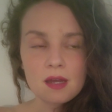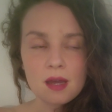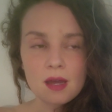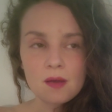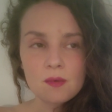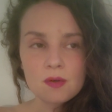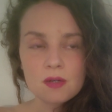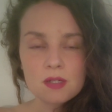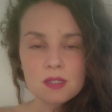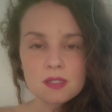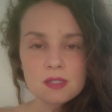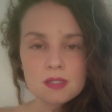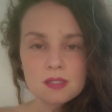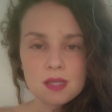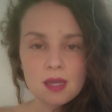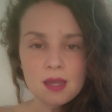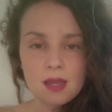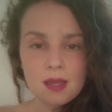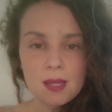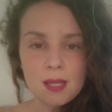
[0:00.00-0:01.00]
it, I want to
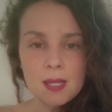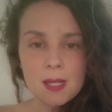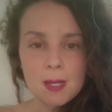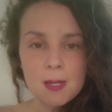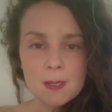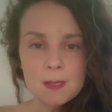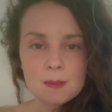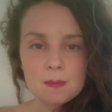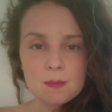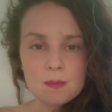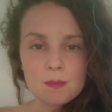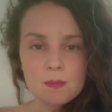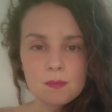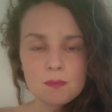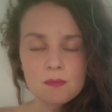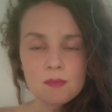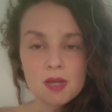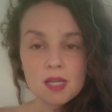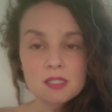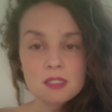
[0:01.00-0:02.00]
say
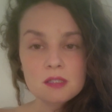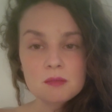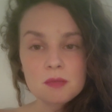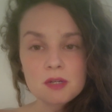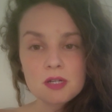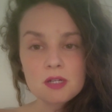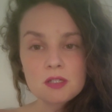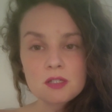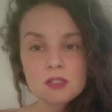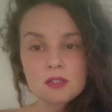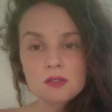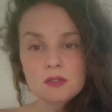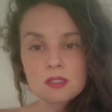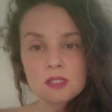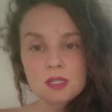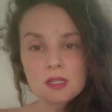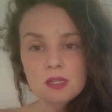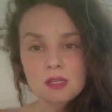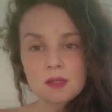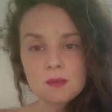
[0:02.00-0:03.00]
my spiritual
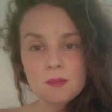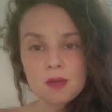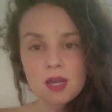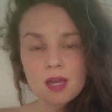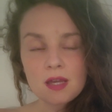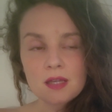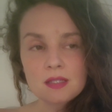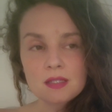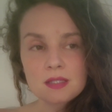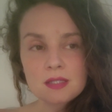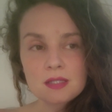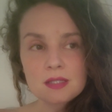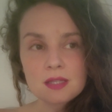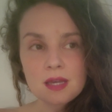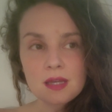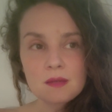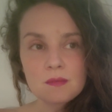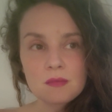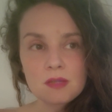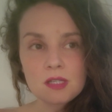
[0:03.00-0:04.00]
team has
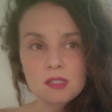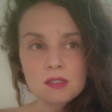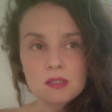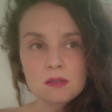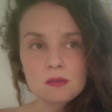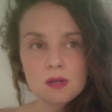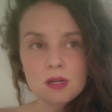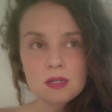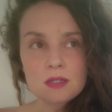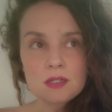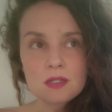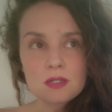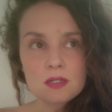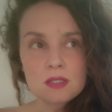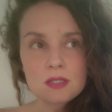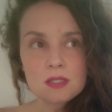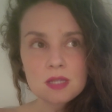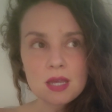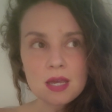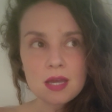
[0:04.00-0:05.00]
led me to
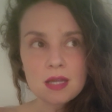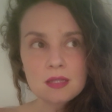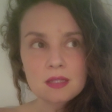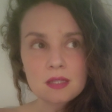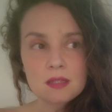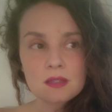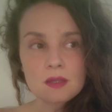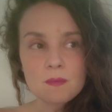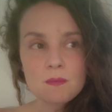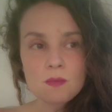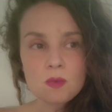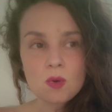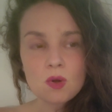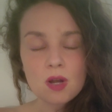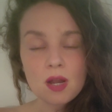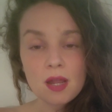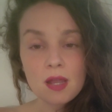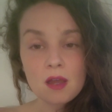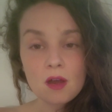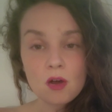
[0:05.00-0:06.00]
understand that the
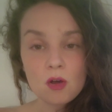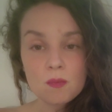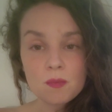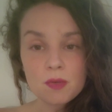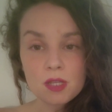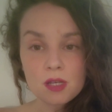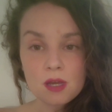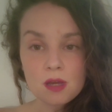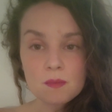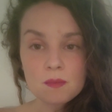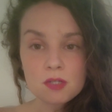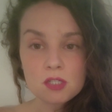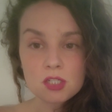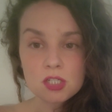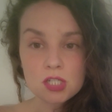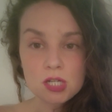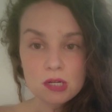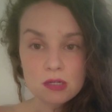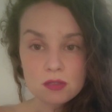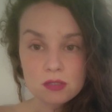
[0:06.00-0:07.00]
more I open up and
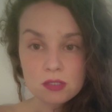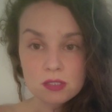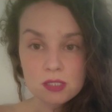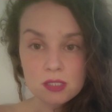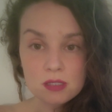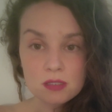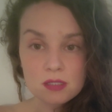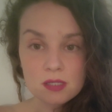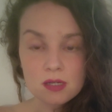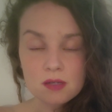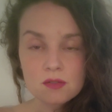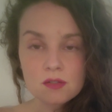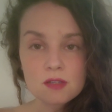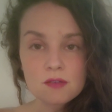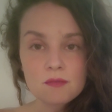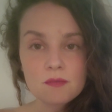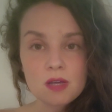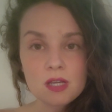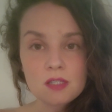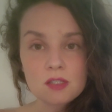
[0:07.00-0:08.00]
share the details
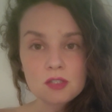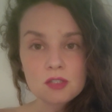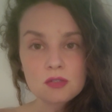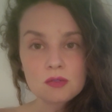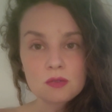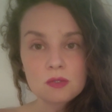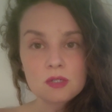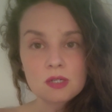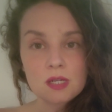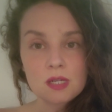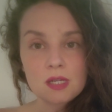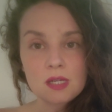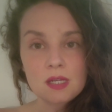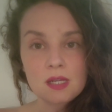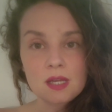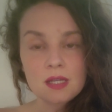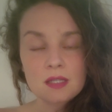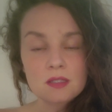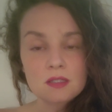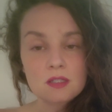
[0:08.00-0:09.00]
of my
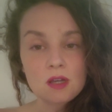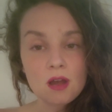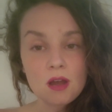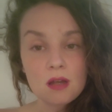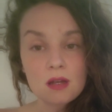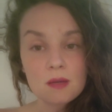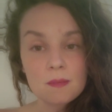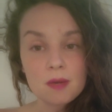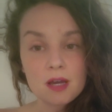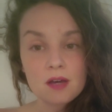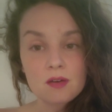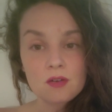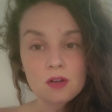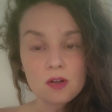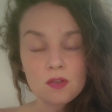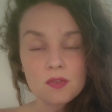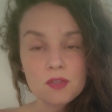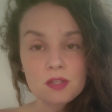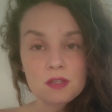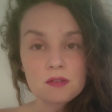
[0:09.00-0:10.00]
story and talk about
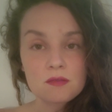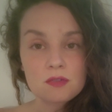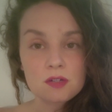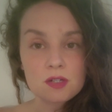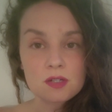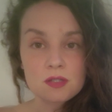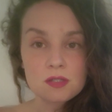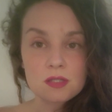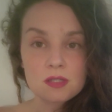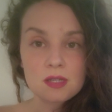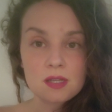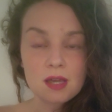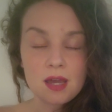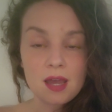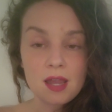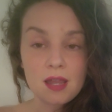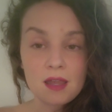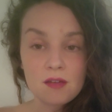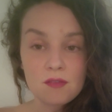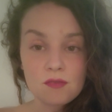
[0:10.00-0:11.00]
all the adversity
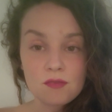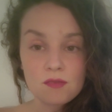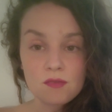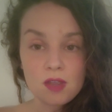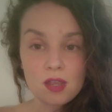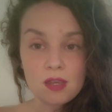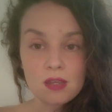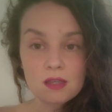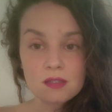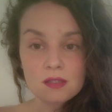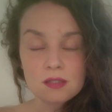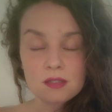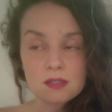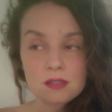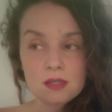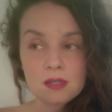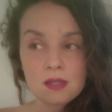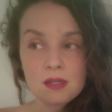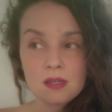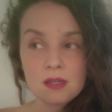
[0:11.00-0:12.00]
I have faced,